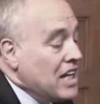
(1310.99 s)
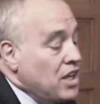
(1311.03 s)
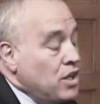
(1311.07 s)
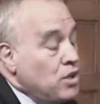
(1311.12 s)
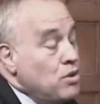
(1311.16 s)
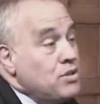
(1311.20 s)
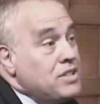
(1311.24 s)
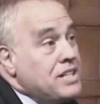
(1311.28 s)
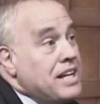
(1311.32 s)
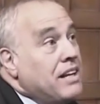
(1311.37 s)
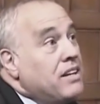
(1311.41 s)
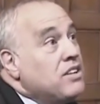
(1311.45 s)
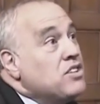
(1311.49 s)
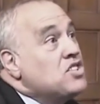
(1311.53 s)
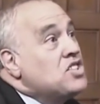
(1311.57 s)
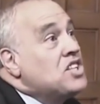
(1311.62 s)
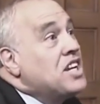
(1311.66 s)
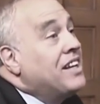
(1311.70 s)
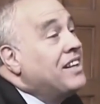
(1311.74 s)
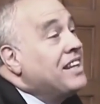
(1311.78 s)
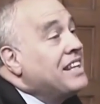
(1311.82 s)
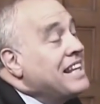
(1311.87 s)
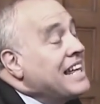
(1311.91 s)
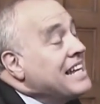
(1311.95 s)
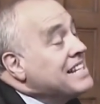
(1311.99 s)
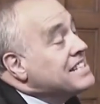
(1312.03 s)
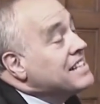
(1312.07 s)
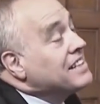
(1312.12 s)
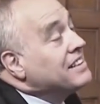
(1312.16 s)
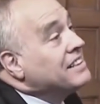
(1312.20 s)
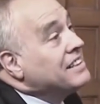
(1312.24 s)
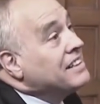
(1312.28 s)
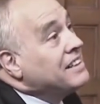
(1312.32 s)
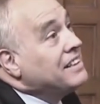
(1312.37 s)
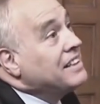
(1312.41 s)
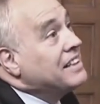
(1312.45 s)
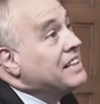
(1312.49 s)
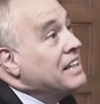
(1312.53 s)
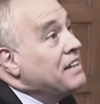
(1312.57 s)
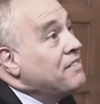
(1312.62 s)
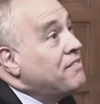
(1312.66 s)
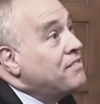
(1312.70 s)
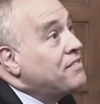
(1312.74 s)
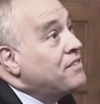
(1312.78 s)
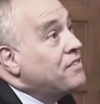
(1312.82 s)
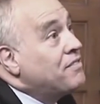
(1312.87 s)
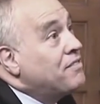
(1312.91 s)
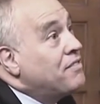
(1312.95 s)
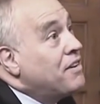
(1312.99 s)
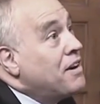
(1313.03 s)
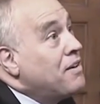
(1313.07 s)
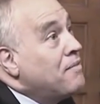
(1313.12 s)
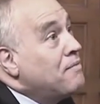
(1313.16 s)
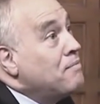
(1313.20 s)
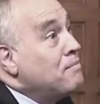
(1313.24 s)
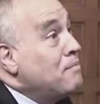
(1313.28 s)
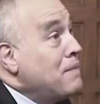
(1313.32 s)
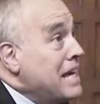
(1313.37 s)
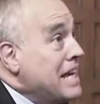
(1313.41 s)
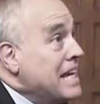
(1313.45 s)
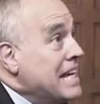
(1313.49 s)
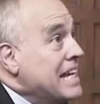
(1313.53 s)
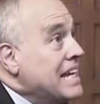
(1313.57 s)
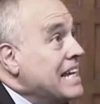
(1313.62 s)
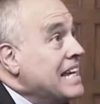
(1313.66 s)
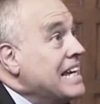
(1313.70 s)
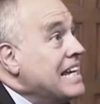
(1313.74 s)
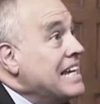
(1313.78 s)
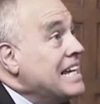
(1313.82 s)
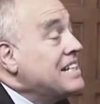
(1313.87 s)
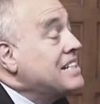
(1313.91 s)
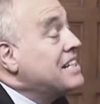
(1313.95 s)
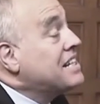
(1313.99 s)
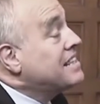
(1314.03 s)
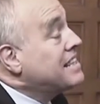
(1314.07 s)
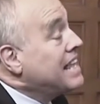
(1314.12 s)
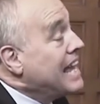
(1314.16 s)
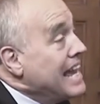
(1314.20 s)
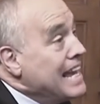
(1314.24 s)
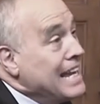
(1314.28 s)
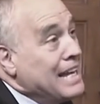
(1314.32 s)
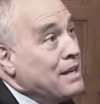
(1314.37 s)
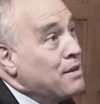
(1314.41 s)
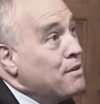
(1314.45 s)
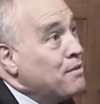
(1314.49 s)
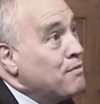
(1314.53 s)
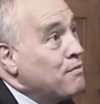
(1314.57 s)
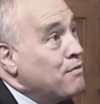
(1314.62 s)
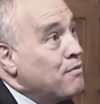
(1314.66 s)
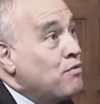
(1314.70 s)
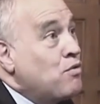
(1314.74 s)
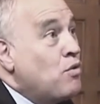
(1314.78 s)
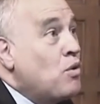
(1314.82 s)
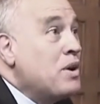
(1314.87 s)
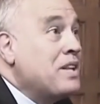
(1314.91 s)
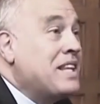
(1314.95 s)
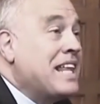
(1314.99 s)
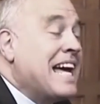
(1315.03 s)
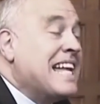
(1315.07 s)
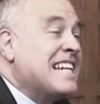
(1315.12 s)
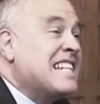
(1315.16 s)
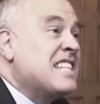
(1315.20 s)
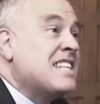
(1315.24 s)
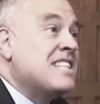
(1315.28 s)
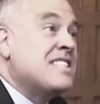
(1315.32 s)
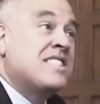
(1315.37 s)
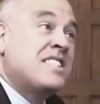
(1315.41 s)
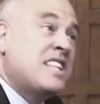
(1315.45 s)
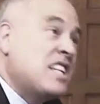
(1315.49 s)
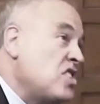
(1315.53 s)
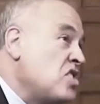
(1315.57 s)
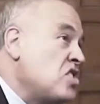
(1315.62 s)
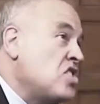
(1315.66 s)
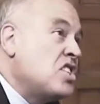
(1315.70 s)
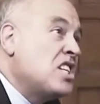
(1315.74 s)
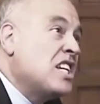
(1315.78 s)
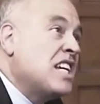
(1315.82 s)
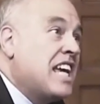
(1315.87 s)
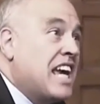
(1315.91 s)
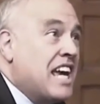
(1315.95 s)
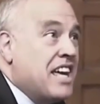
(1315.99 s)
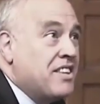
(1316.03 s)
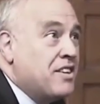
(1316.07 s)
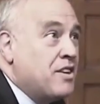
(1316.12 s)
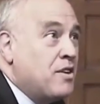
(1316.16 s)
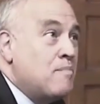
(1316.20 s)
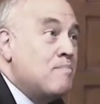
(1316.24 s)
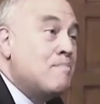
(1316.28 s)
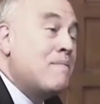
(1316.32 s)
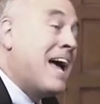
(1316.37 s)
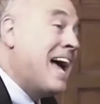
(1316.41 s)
You tell Shelly that's a little gift from me to thank him for that stitched together,